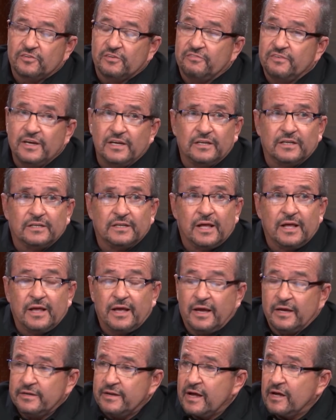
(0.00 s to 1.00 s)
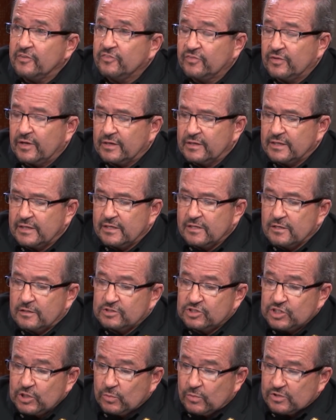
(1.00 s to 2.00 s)
defeated, and now suddenly, you know,
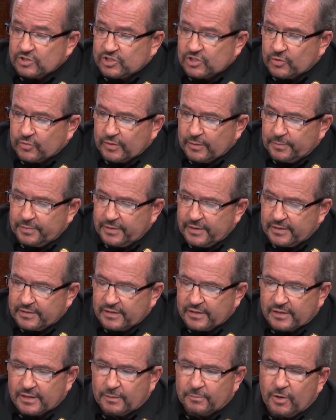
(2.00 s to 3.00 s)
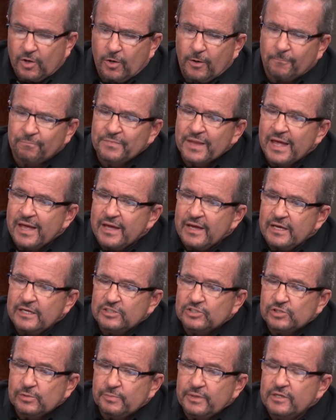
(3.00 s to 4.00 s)
she wants to repent and come home. It
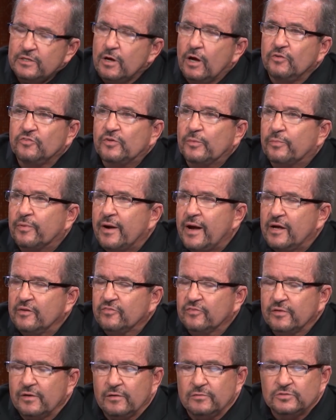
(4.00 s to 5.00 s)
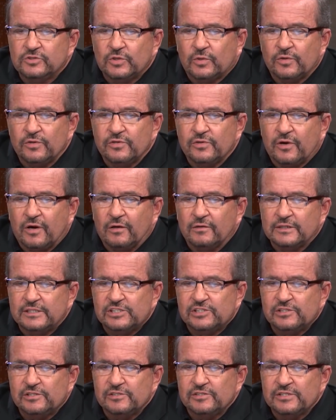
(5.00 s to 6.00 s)
should be no surprise, though, Jordan, to our
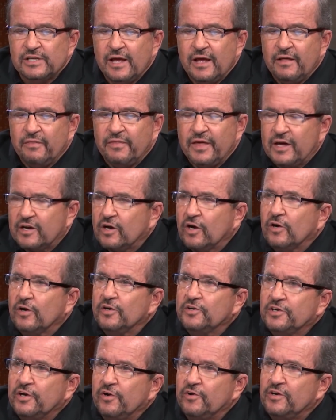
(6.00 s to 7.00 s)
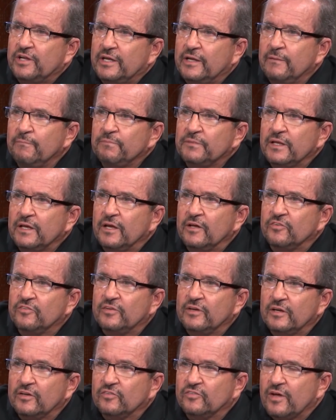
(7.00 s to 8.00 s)
listeners, that her attorney is
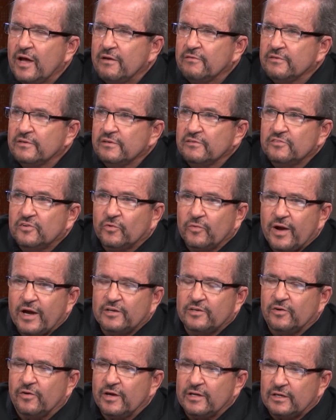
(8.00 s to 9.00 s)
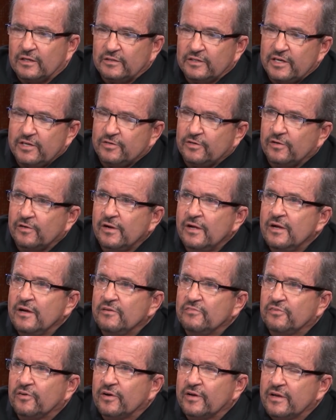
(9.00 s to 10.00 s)
the executive director and a leader
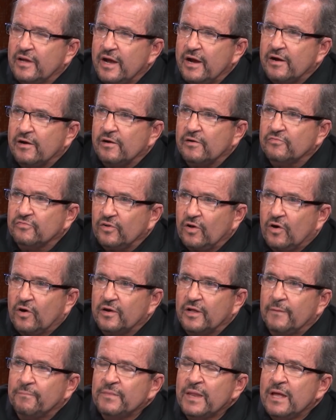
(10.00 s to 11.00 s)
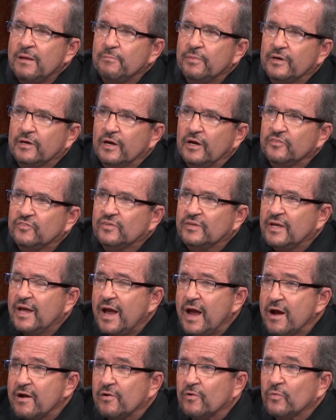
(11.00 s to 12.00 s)
for CARE Florida, because
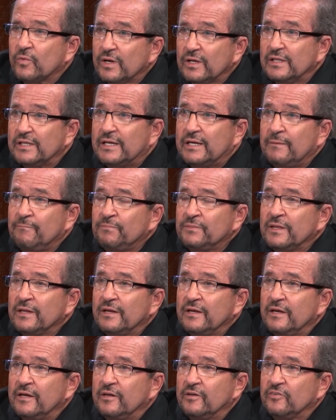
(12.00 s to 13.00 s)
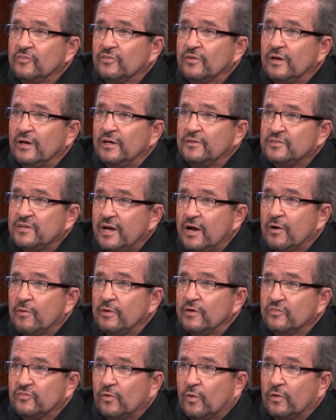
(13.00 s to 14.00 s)
CARE really is a
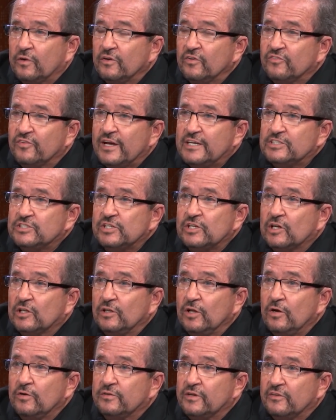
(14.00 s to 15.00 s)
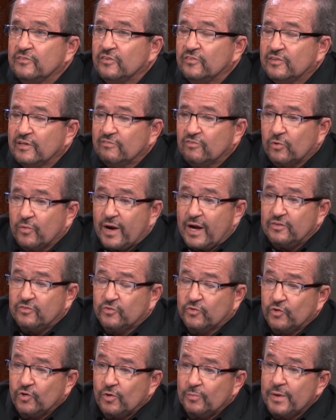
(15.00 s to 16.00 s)
terrorist organization cloaked as a civil rights
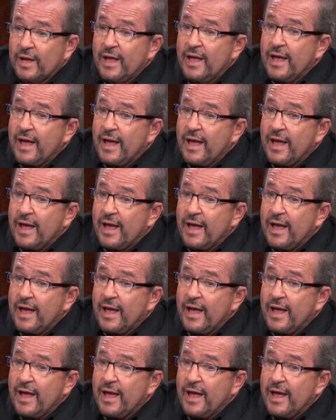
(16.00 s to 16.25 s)
group.